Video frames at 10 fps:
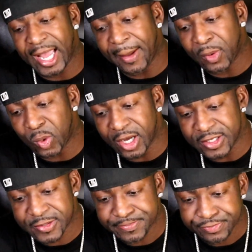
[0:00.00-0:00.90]
had happened
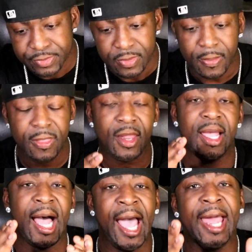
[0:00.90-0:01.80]
was
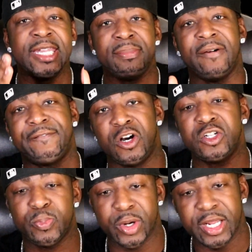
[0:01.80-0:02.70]
I had did my
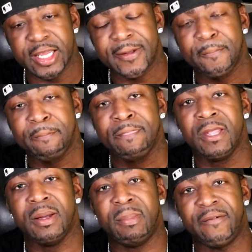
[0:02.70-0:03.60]
first breeding.
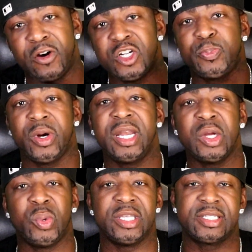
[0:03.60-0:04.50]
My first
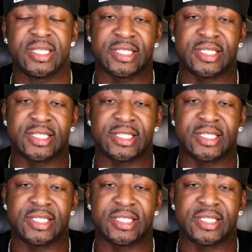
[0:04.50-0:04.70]
breeding was